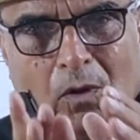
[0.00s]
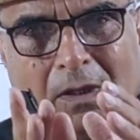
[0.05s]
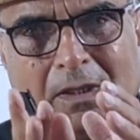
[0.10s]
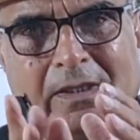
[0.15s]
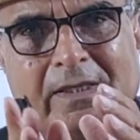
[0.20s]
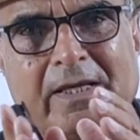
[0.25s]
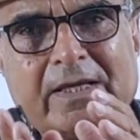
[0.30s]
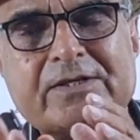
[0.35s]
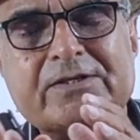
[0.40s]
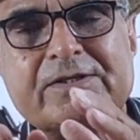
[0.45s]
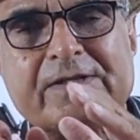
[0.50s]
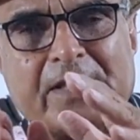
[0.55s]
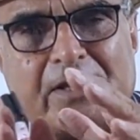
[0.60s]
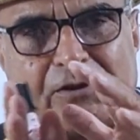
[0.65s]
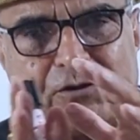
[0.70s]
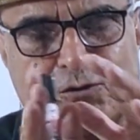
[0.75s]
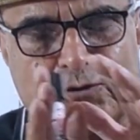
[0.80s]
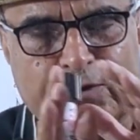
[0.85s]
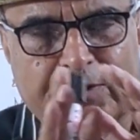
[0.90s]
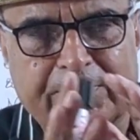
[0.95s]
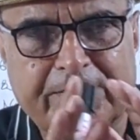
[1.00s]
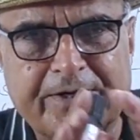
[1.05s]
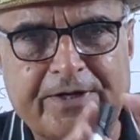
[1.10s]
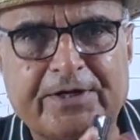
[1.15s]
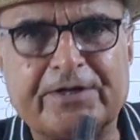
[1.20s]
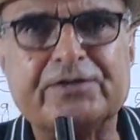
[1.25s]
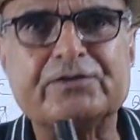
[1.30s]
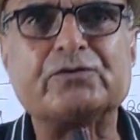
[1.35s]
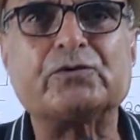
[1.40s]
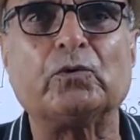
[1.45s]
the
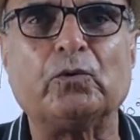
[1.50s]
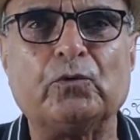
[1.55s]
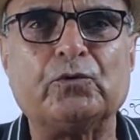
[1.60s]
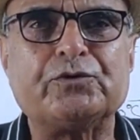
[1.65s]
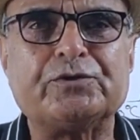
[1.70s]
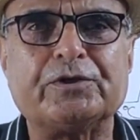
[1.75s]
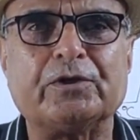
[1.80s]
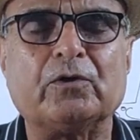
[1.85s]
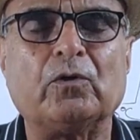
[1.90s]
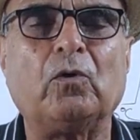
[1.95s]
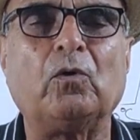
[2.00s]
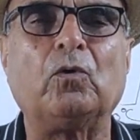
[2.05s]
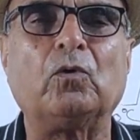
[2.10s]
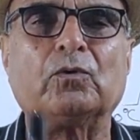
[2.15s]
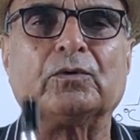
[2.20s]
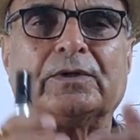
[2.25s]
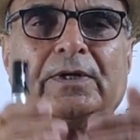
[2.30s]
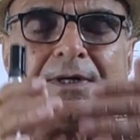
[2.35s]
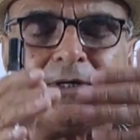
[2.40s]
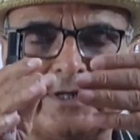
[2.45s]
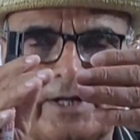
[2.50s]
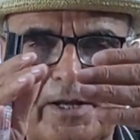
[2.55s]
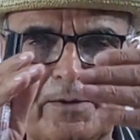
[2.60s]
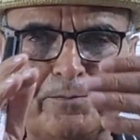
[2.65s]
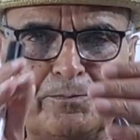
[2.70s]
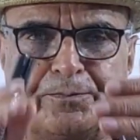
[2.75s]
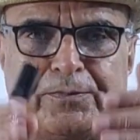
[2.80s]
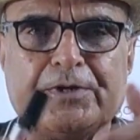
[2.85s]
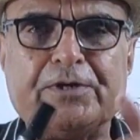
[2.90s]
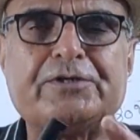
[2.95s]
saturated solution, or the
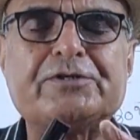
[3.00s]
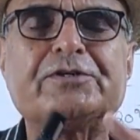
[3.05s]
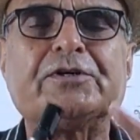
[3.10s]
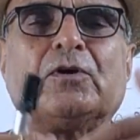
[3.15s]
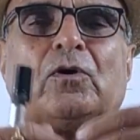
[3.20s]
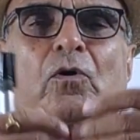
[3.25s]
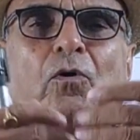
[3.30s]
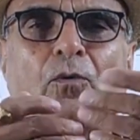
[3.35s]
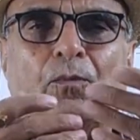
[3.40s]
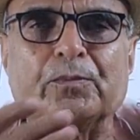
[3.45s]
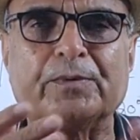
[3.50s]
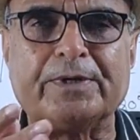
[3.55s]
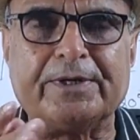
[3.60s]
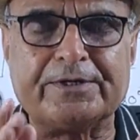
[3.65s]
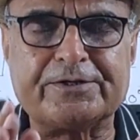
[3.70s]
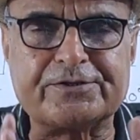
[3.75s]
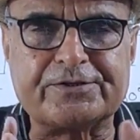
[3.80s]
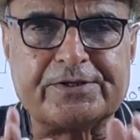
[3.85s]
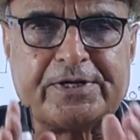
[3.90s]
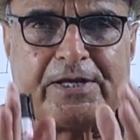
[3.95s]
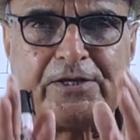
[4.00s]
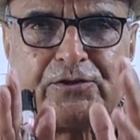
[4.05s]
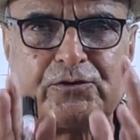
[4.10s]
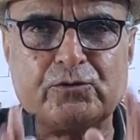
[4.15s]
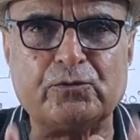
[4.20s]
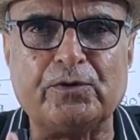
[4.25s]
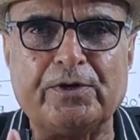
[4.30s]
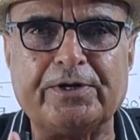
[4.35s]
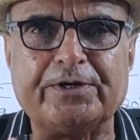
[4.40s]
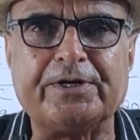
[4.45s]
temperature of a
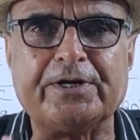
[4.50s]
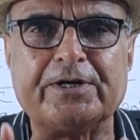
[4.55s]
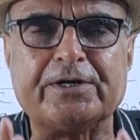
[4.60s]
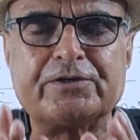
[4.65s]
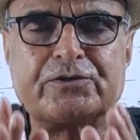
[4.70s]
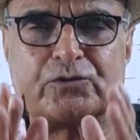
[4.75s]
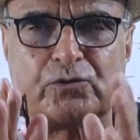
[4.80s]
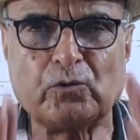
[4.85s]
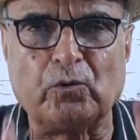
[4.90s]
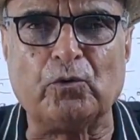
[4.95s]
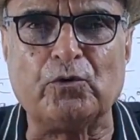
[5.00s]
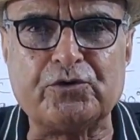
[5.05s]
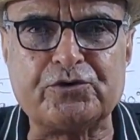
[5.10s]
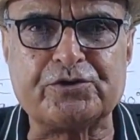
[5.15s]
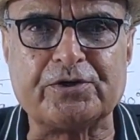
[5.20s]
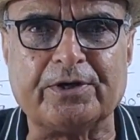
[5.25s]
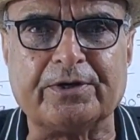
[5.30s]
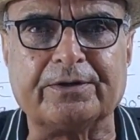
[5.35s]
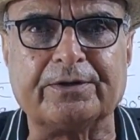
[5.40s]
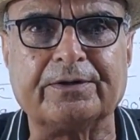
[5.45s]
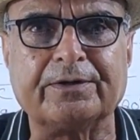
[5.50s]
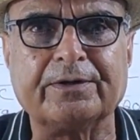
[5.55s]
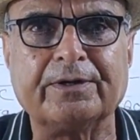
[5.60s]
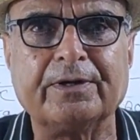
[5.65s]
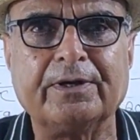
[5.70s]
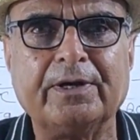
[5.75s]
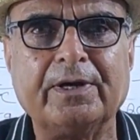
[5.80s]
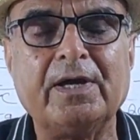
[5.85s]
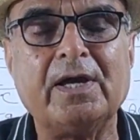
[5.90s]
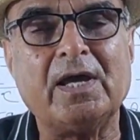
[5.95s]
saturated solution
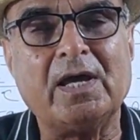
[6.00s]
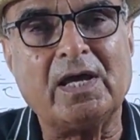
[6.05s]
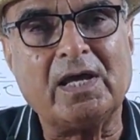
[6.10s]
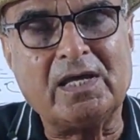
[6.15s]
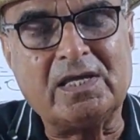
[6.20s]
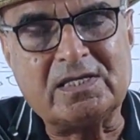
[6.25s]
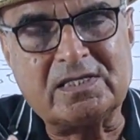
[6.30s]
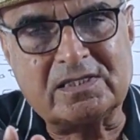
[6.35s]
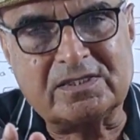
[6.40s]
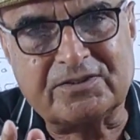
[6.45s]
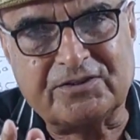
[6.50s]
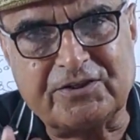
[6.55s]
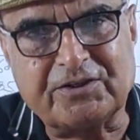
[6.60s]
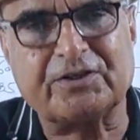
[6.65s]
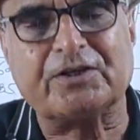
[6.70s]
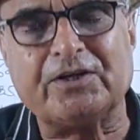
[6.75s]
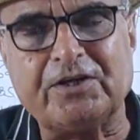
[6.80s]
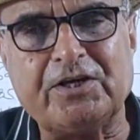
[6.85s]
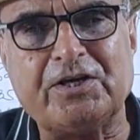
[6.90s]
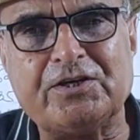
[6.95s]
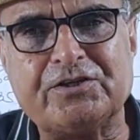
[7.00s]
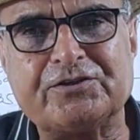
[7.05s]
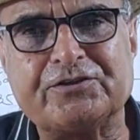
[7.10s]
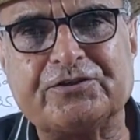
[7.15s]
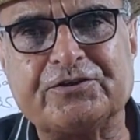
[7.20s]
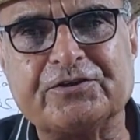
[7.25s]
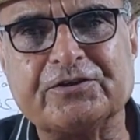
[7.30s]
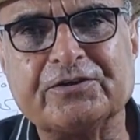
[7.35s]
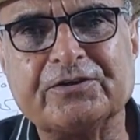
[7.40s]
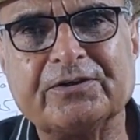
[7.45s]
is
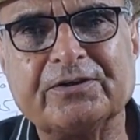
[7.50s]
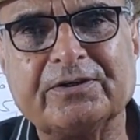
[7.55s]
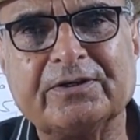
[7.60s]
decreased,